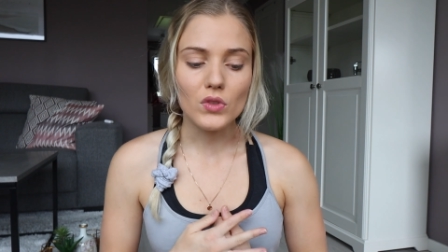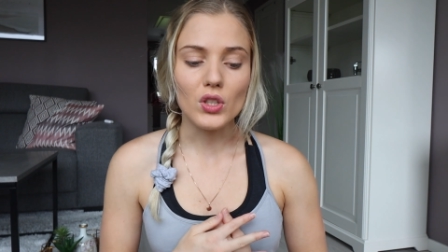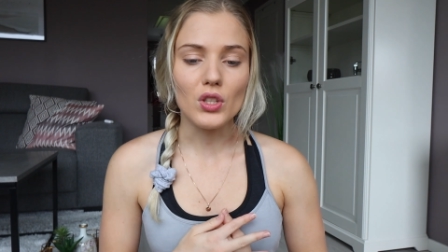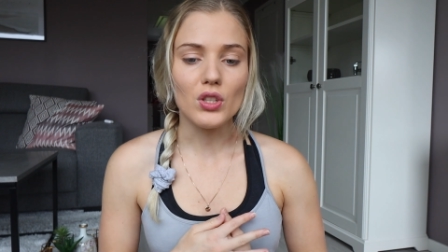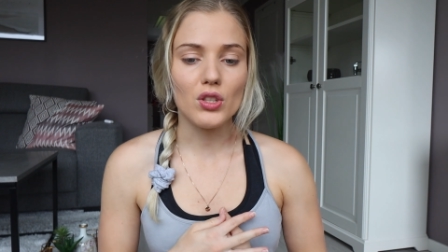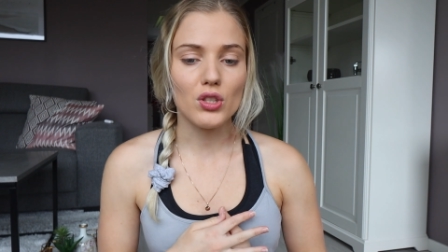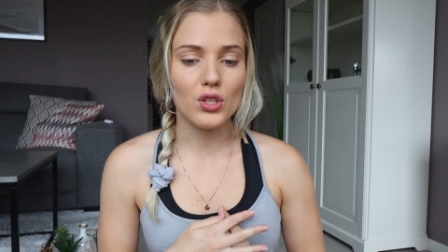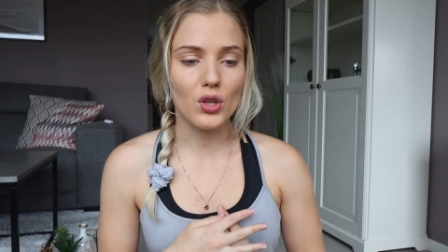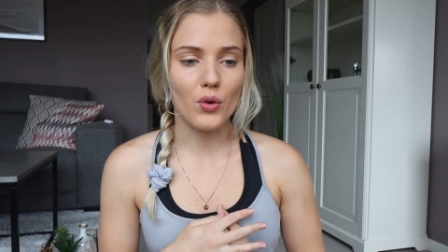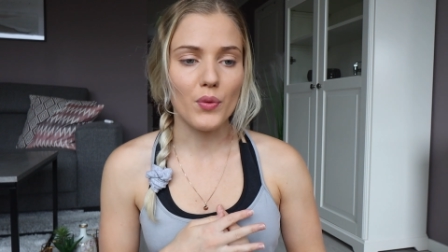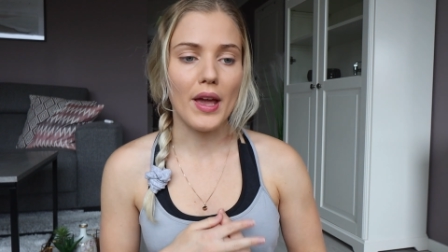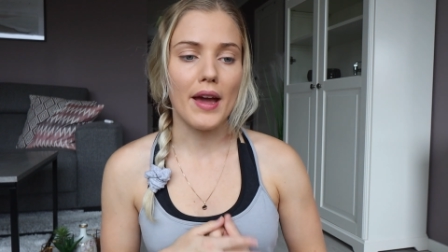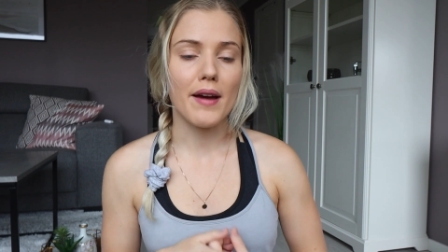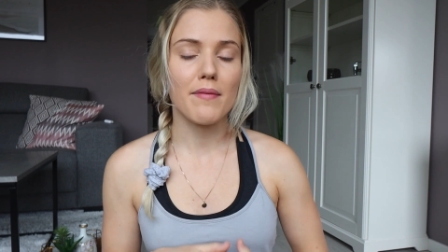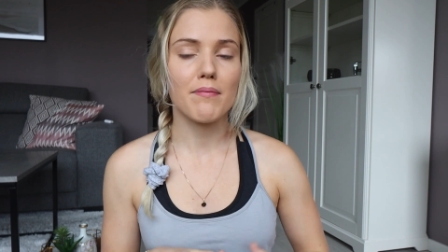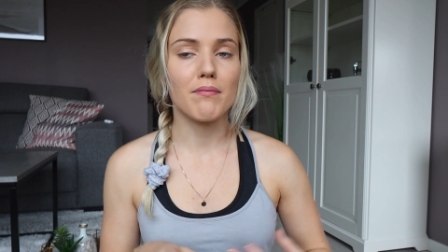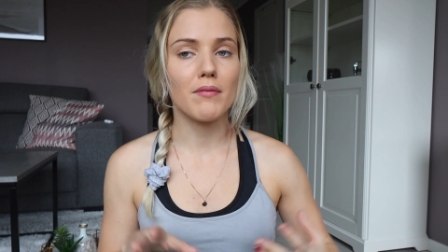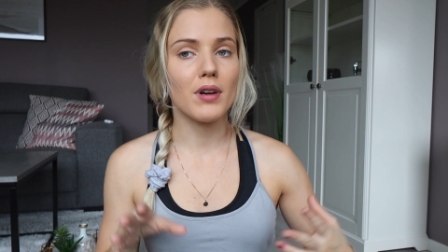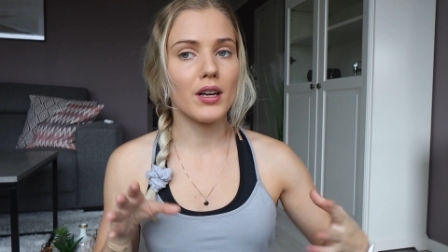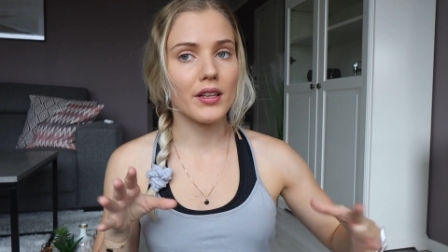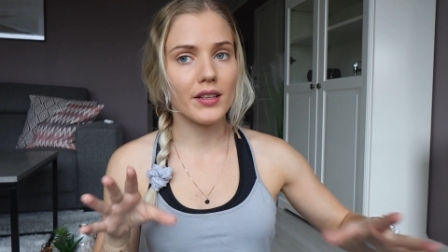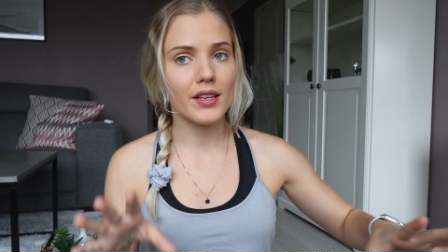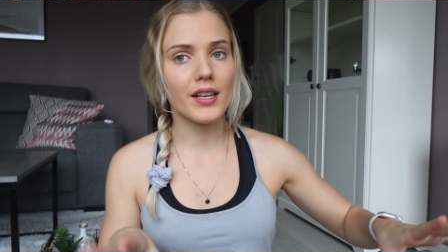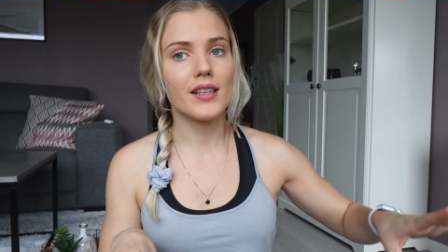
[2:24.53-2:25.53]
so yeah,
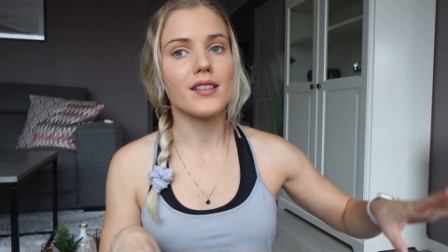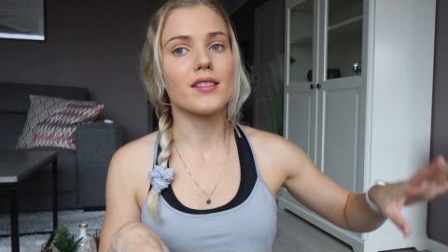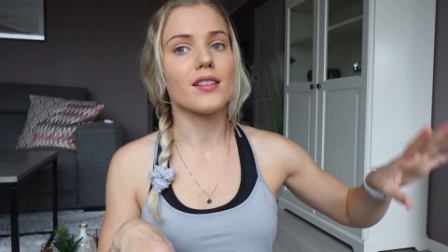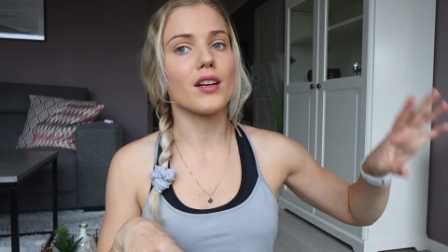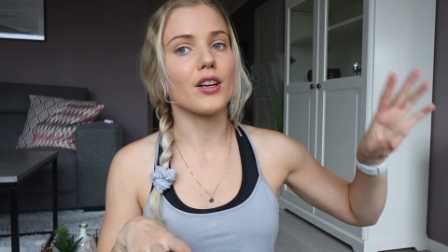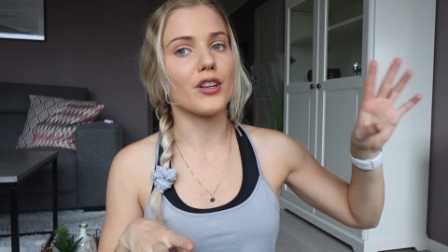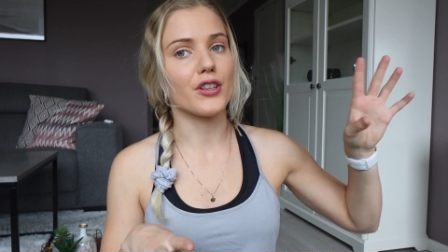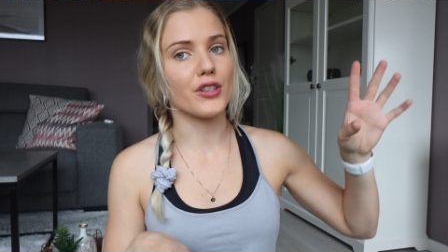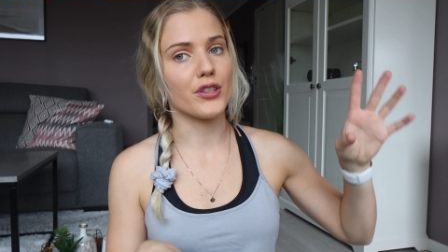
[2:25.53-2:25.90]
Mondays are